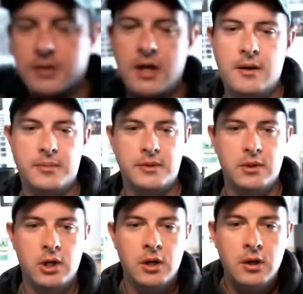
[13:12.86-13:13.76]
the
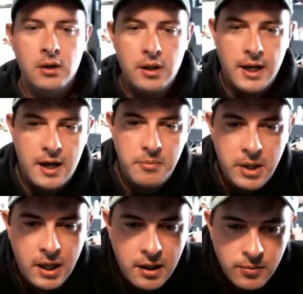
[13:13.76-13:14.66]
stamps that I had
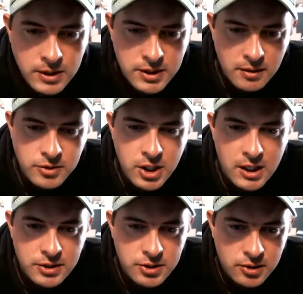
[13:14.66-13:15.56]
made. What's up,
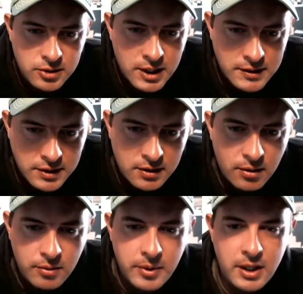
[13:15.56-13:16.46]
Josh Schultz? How's it
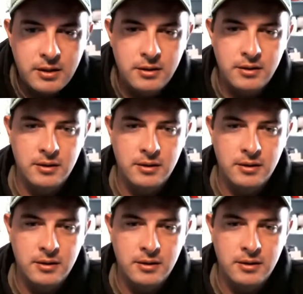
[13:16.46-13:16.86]
going, man?